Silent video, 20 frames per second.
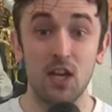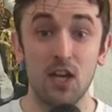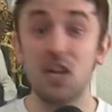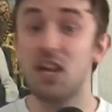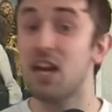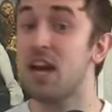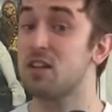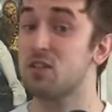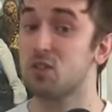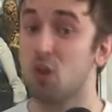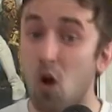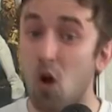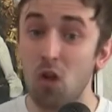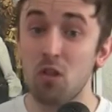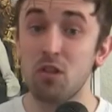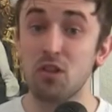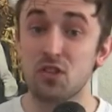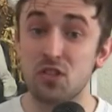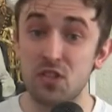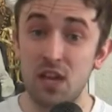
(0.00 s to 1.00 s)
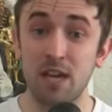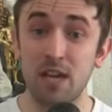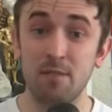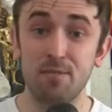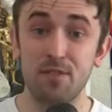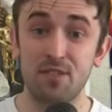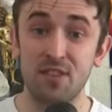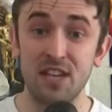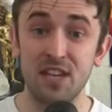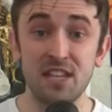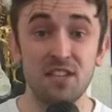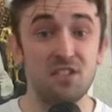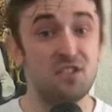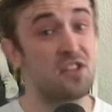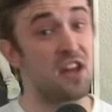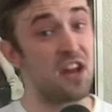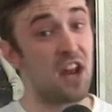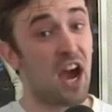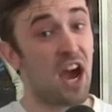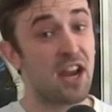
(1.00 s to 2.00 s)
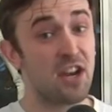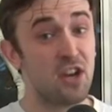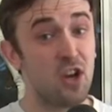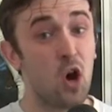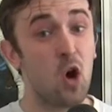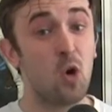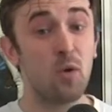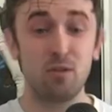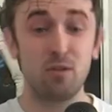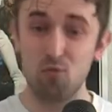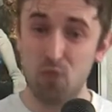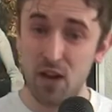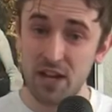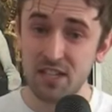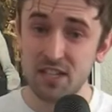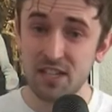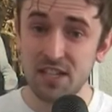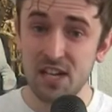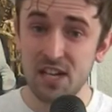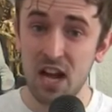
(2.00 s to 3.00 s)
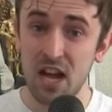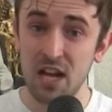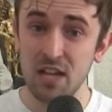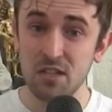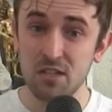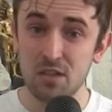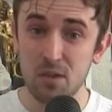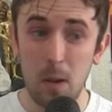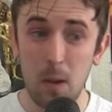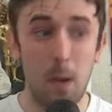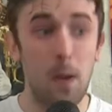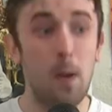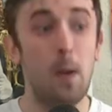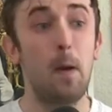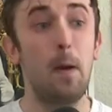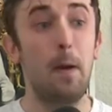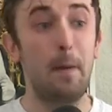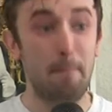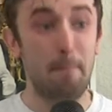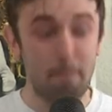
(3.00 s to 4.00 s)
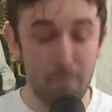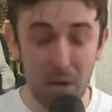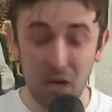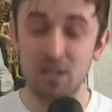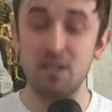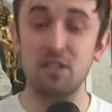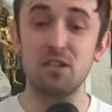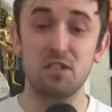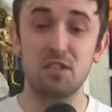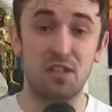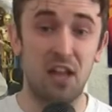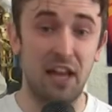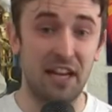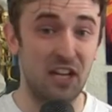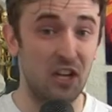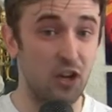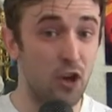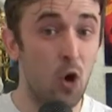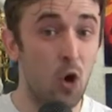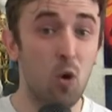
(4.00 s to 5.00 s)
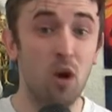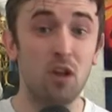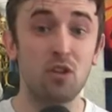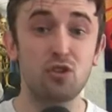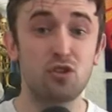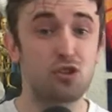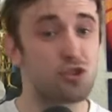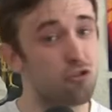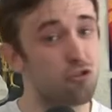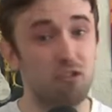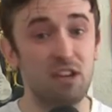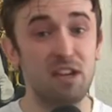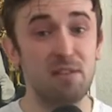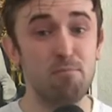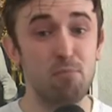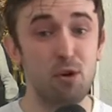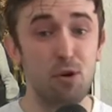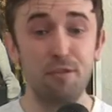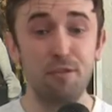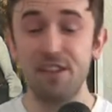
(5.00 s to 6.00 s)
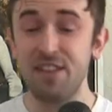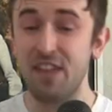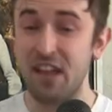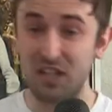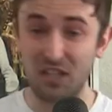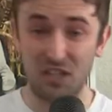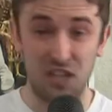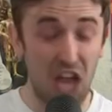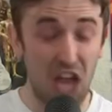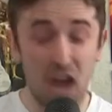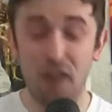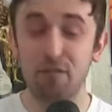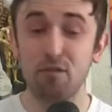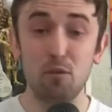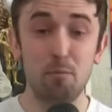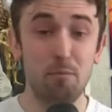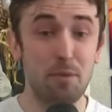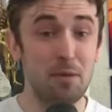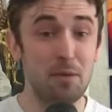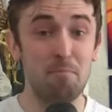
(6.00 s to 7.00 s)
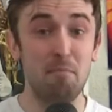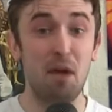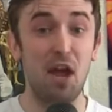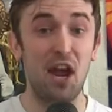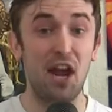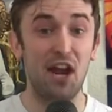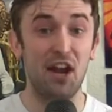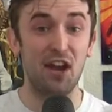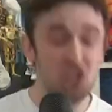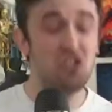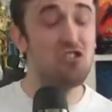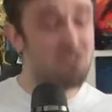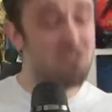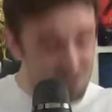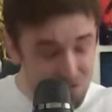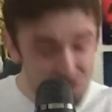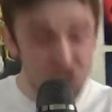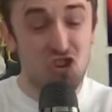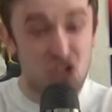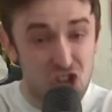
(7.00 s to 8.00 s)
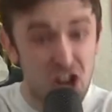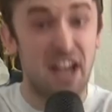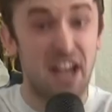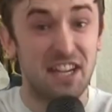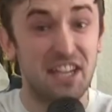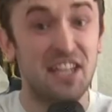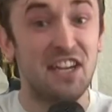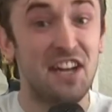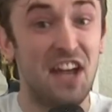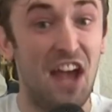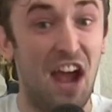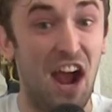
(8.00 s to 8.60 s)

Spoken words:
It has all the same things that I know and recognize, but it is like no other Scream movie that has ever been made. Check it